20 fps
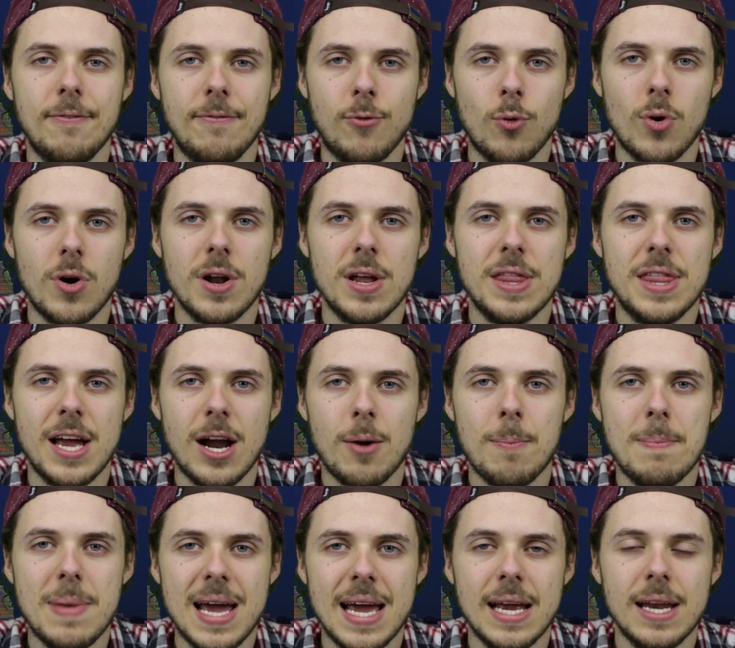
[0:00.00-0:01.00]
for their
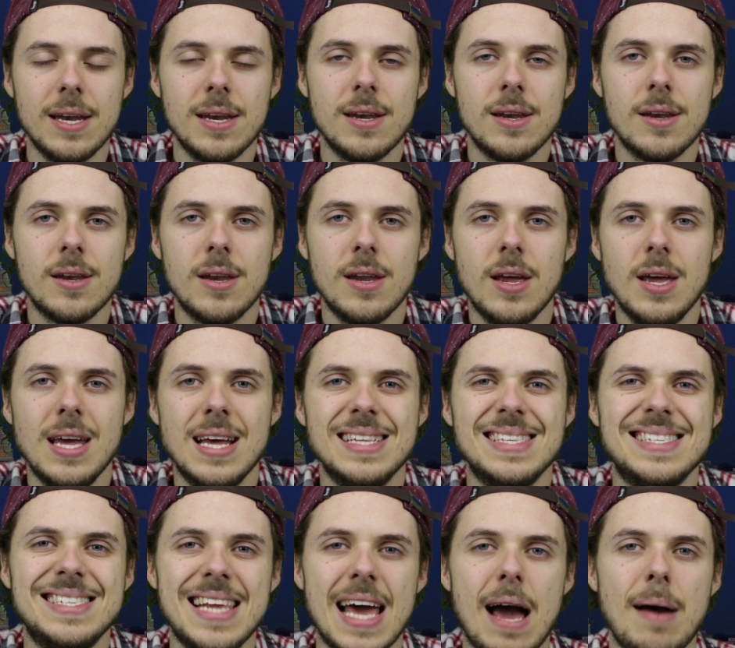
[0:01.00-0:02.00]
mate,
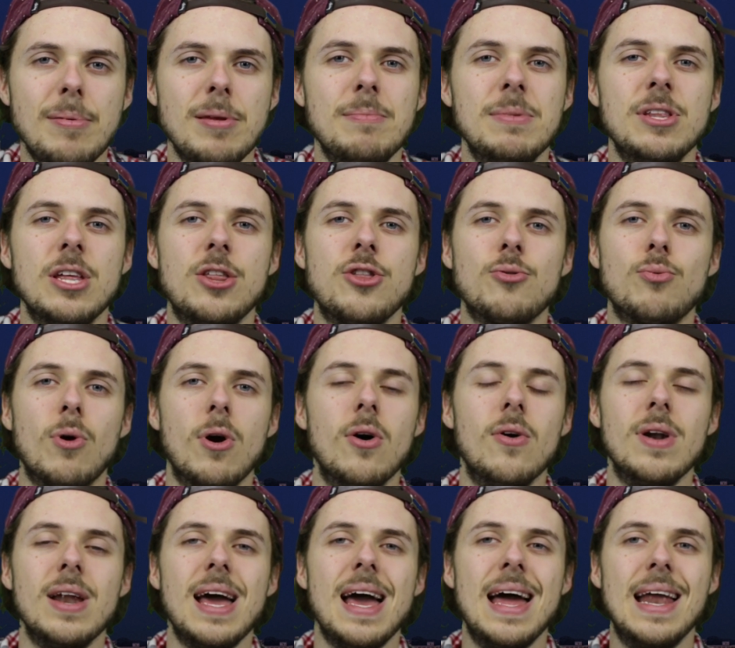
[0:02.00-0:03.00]
stab them in the
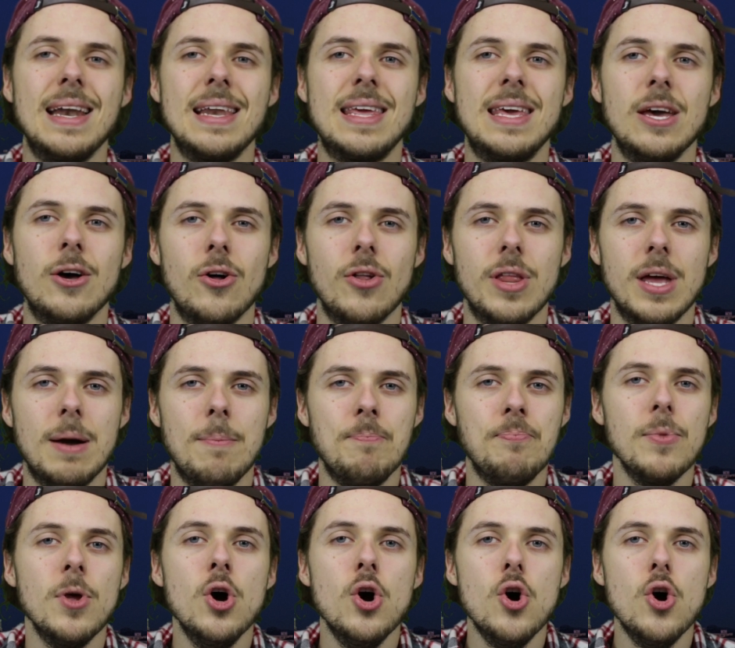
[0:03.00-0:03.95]
throat and kill them.